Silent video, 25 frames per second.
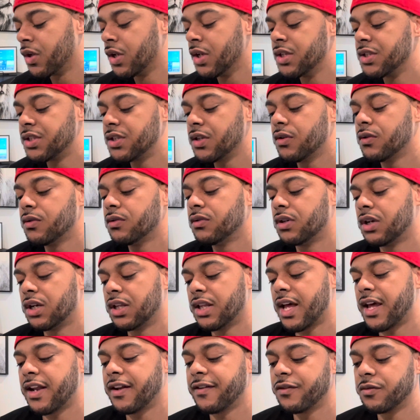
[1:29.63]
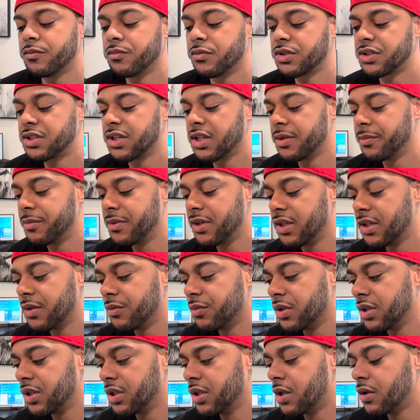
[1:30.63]
So a lot of them are telling me,
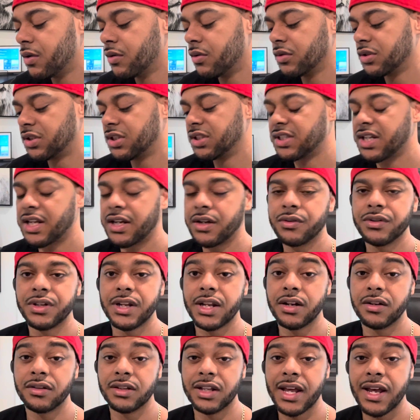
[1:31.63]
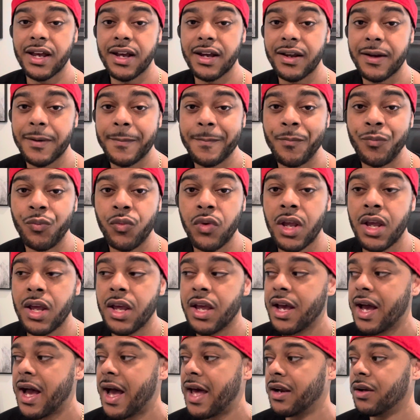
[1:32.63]
well, you know, since I don't date online,
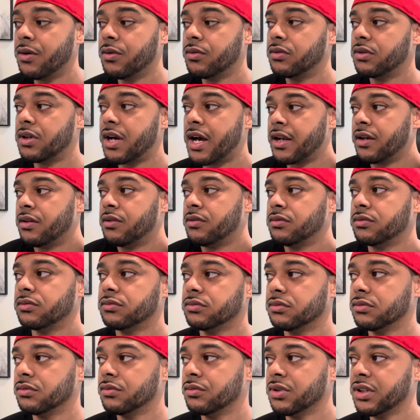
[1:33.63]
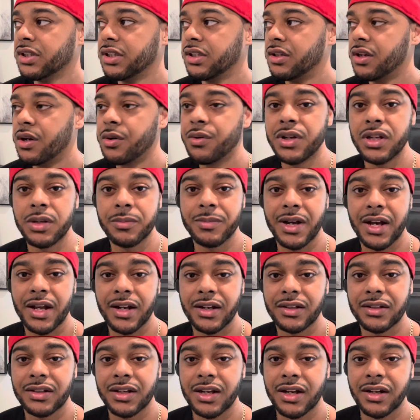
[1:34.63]
I don't really know
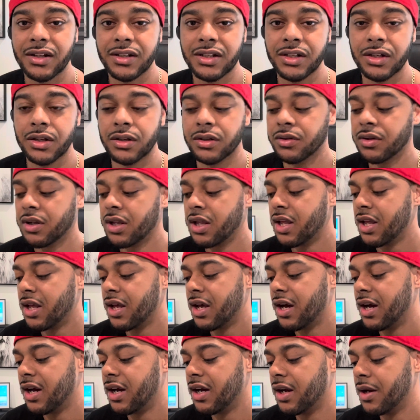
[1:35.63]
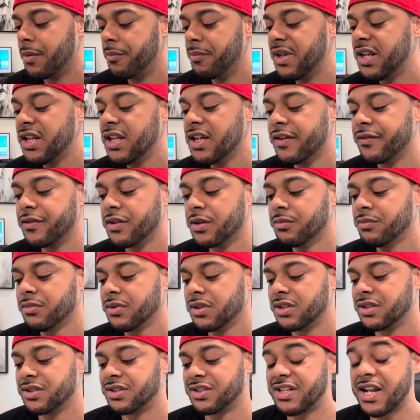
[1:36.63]
anybody. Many of them,
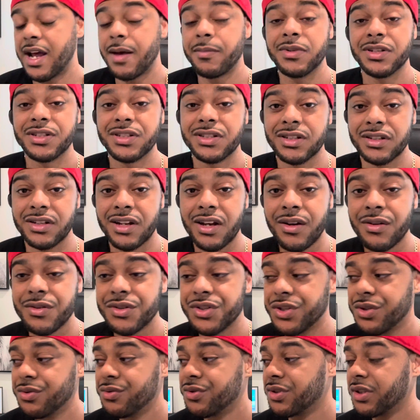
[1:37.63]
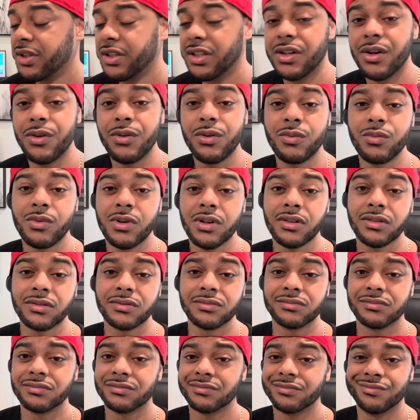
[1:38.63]
established adults, usually go to
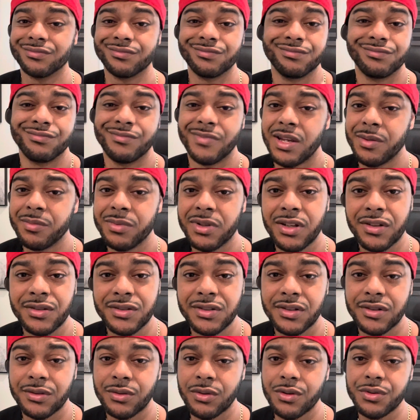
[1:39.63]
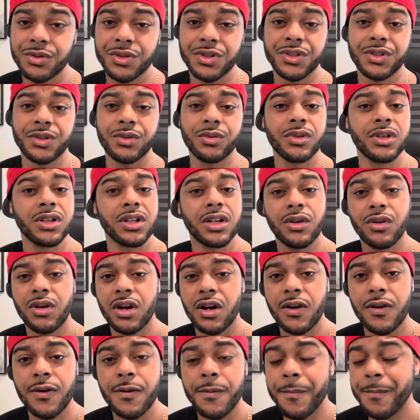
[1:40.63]
work, maybe go to the grocery store and go
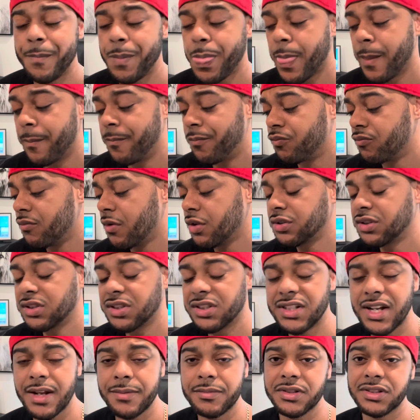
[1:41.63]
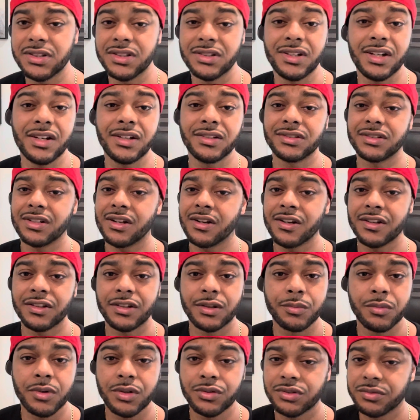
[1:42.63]
home. Most established adults aren't
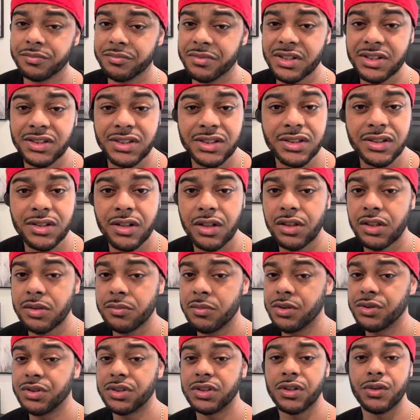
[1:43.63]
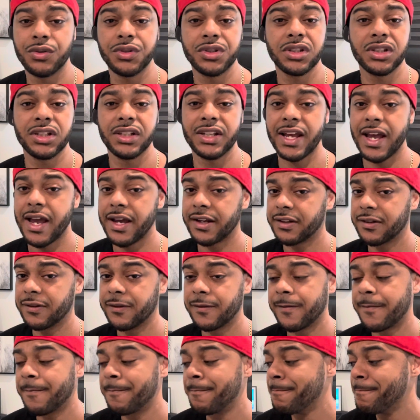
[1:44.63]
the most busy, aren't the most socially
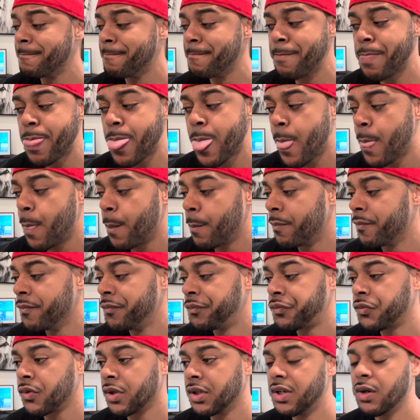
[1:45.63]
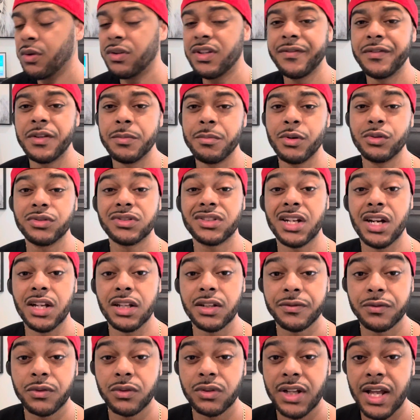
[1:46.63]
active, don't live the most
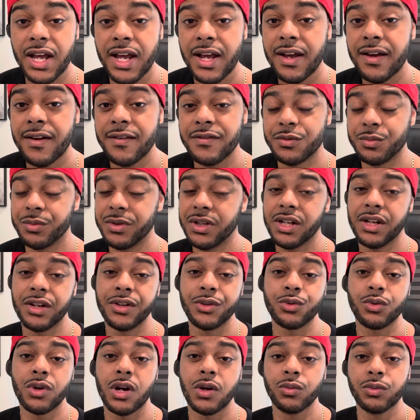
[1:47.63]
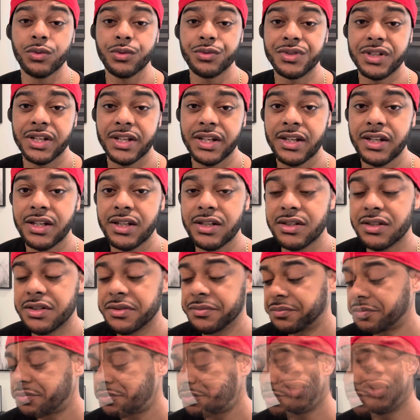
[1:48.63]
colorful lives. We get into our routines.
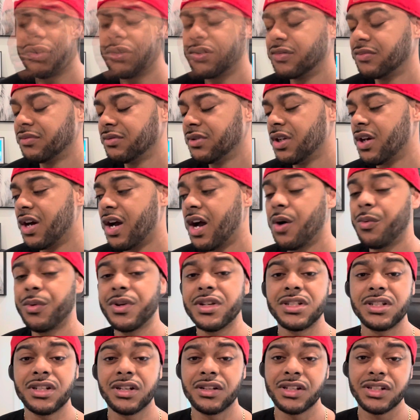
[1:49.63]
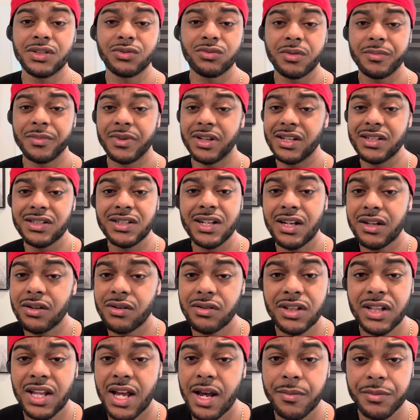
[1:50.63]
So, you know, I always tell these women, he's not going
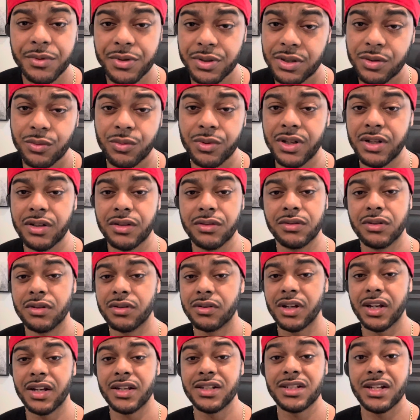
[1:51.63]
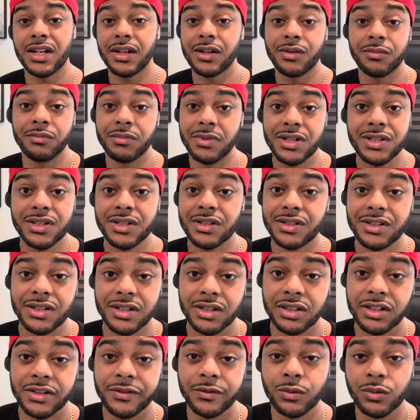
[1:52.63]
to climb through your window, okay? He's not going to bust into
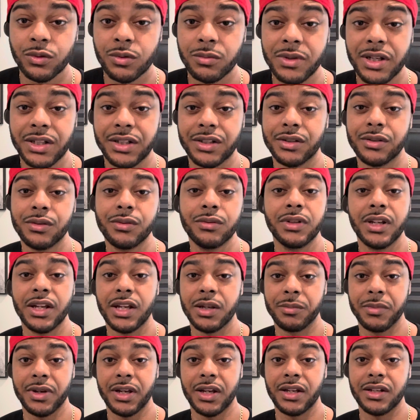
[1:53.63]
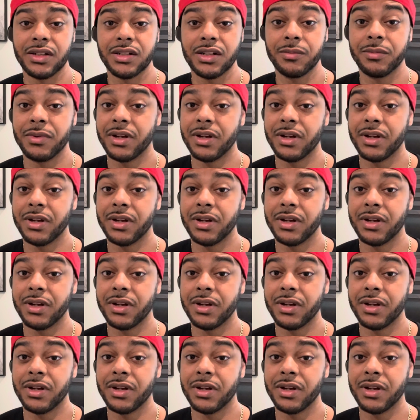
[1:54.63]
your living room like the Kool-Aid man. I